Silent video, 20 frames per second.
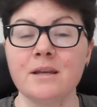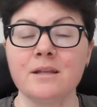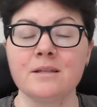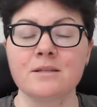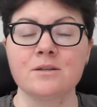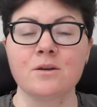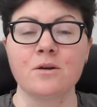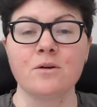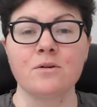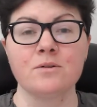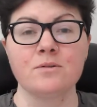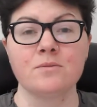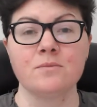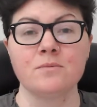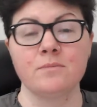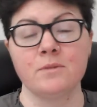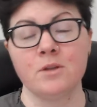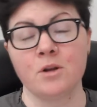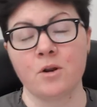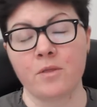and so
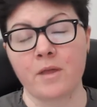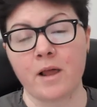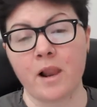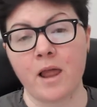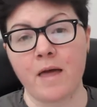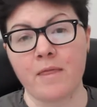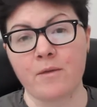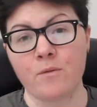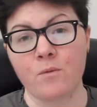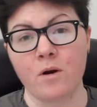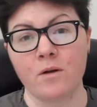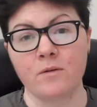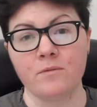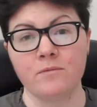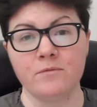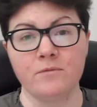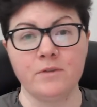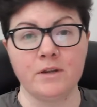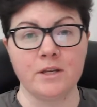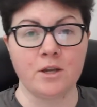they'll either want
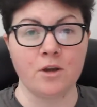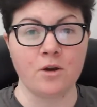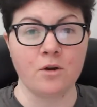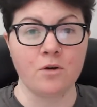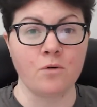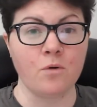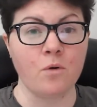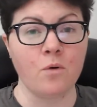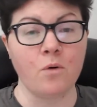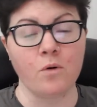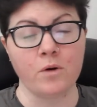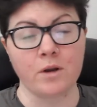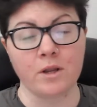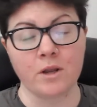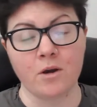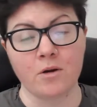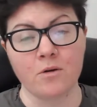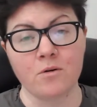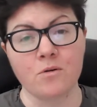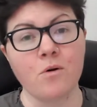video or
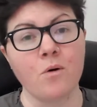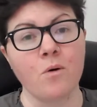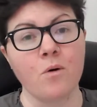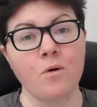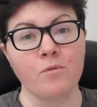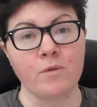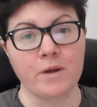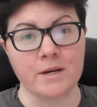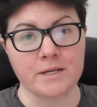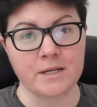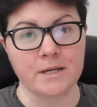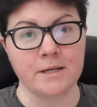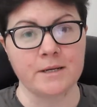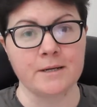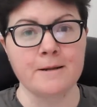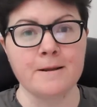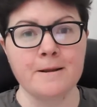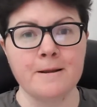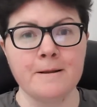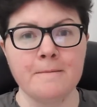audio or written.